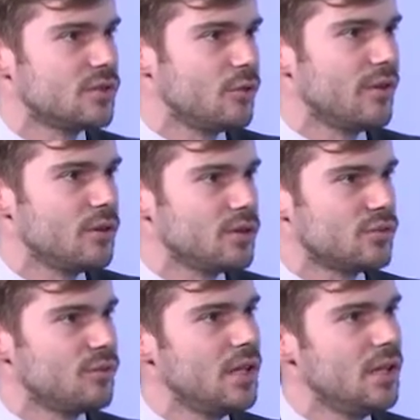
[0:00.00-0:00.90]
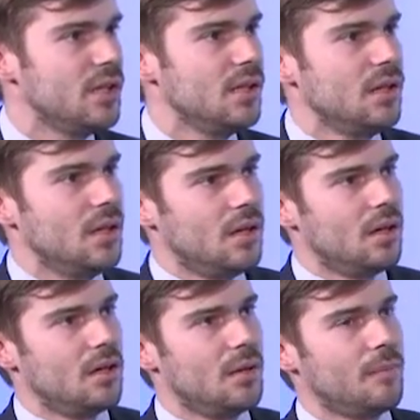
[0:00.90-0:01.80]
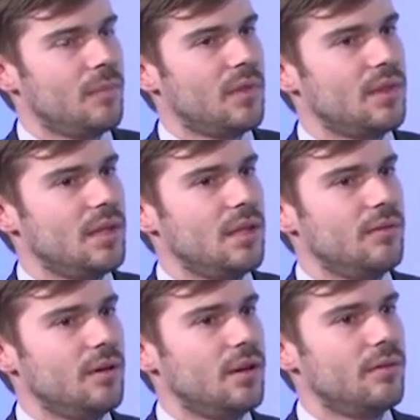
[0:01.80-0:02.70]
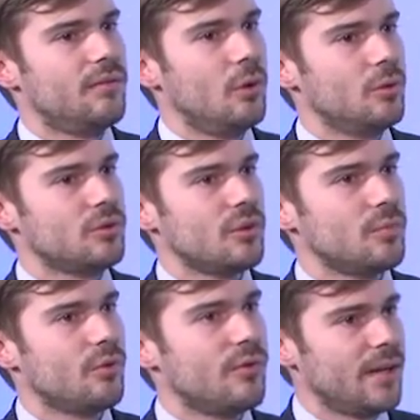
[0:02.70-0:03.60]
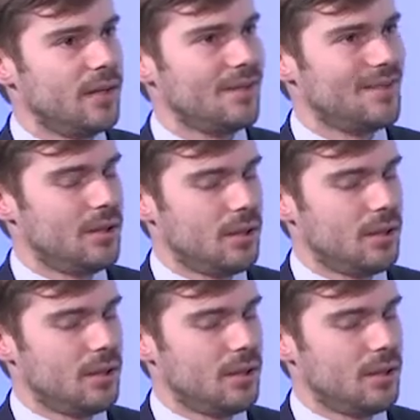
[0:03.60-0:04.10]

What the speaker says: So there is really the focus on providing